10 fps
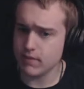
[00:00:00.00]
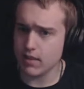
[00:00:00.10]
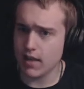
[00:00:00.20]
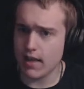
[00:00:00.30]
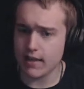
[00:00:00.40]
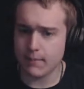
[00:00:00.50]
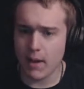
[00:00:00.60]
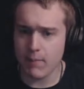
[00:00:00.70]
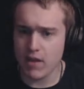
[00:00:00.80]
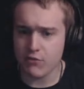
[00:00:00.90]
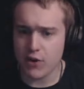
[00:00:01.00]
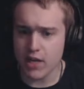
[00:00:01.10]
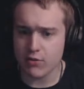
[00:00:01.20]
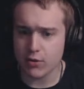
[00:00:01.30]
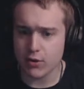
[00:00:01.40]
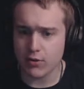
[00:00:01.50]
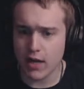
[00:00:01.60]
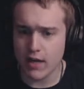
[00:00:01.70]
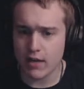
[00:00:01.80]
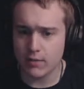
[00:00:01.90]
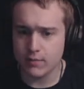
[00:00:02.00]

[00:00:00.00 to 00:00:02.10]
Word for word: Hey, am I being Freddy Krueger right now?